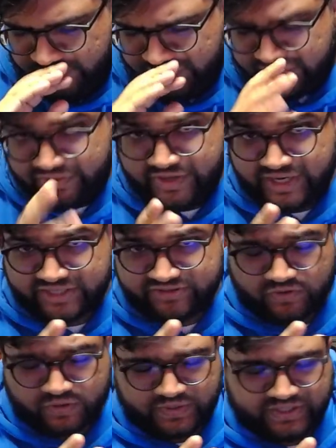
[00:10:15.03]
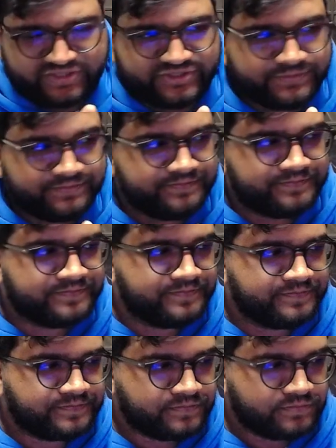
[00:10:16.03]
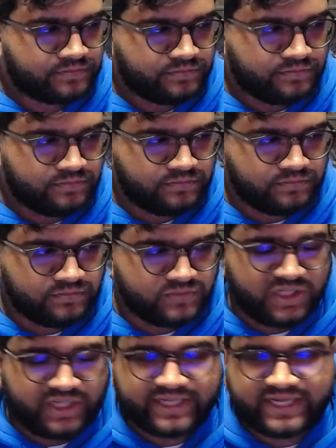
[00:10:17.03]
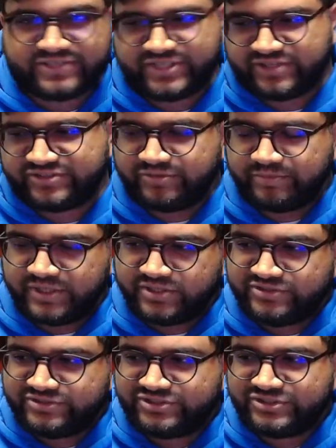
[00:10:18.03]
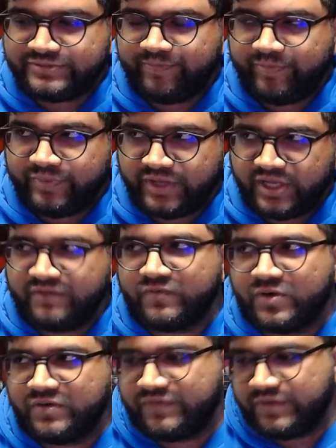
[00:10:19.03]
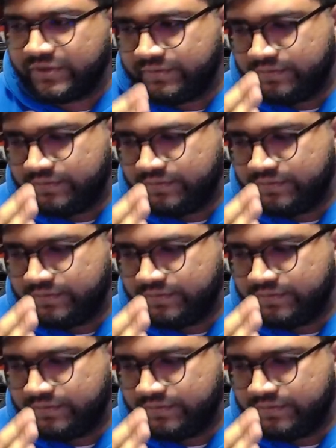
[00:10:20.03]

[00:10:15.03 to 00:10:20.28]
The next 4 weeks. Like I said, it's the Bills in Ford Field.